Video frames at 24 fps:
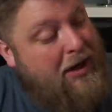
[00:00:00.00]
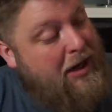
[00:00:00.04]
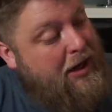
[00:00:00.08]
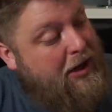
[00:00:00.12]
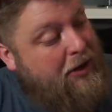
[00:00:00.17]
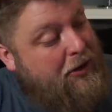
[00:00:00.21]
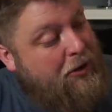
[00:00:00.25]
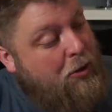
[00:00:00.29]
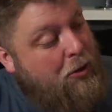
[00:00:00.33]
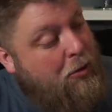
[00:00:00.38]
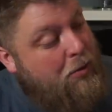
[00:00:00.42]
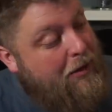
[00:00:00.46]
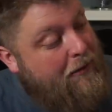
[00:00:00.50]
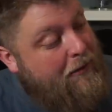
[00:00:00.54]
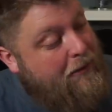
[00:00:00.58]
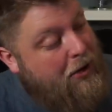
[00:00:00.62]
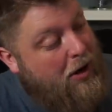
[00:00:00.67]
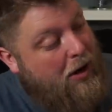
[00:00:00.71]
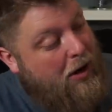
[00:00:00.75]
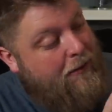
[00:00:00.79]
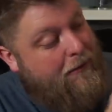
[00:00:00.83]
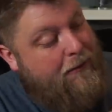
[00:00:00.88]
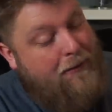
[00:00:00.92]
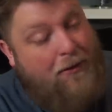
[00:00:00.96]
Cube, we've
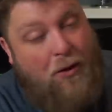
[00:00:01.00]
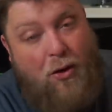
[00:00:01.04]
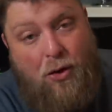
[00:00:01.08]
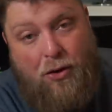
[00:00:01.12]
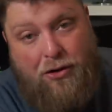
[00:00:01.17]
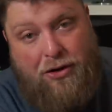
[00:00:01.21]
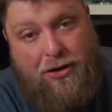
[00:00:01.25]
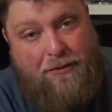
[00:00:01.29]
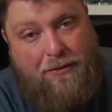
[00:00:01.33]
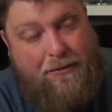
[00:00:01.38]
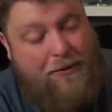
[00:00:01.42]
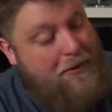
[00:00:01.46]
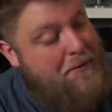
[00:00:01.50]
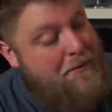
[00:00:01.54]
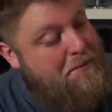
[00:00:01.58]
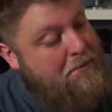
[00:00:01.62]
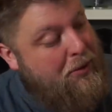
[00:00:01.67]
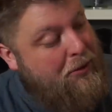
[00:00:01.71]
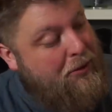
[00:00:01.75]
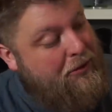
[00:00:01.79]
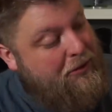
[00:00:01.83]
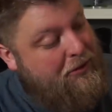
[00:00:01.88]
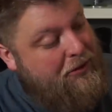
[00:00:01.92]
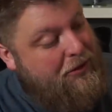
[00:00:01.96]
got 4 different
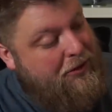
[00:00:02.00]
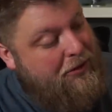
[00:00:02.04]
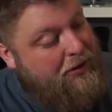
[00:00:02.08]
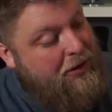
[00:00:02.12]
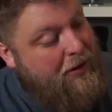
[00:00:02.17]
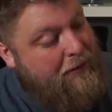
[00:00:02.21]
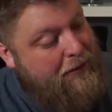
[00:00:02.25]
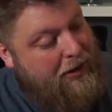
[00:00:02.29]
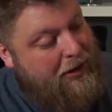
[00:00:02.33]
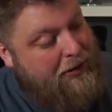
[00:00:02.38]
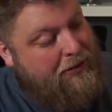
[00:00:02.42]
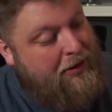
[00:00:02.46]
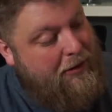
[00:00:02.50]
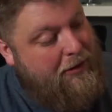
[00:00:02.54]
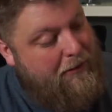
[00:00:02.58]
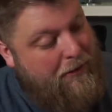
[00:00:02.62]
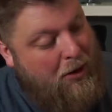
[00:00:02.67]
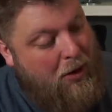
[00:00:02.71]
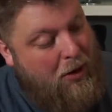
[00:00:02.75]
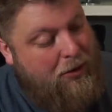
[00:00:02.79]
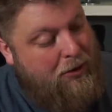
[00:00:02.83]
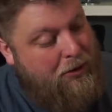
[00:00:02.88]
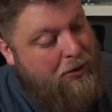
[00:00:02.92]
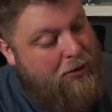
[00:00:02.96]
buttons, obviously
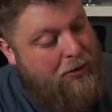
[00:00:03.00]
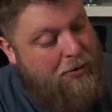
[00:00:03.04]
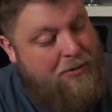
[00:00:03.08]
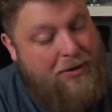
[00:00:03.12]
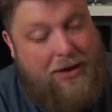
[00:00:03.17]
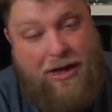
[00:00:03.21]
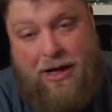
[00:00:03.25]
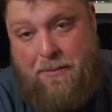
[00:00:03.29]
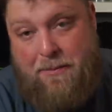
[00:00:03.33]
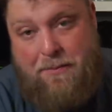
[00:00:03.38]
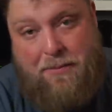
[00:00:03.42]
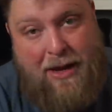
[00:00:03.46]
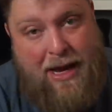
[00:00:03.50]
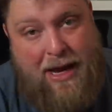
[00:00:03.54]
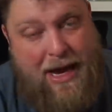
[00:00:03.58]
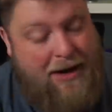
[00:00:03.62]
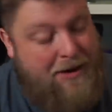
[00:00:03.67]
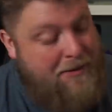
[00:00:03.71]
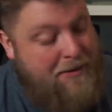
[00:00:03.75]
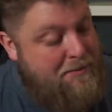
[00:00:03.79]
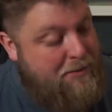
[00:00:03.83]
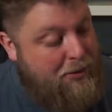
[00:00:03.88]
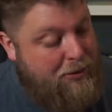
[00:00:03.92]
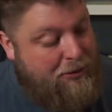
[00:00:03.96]
volume and then a
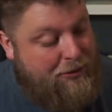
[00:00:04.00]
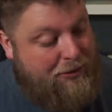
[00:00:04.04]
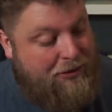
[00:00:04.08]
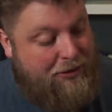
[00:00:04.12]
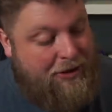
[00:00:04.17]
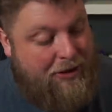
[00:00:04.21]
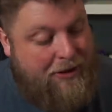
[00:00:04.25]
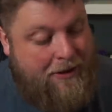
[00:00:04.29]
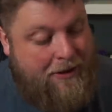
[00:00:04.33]
pairing button.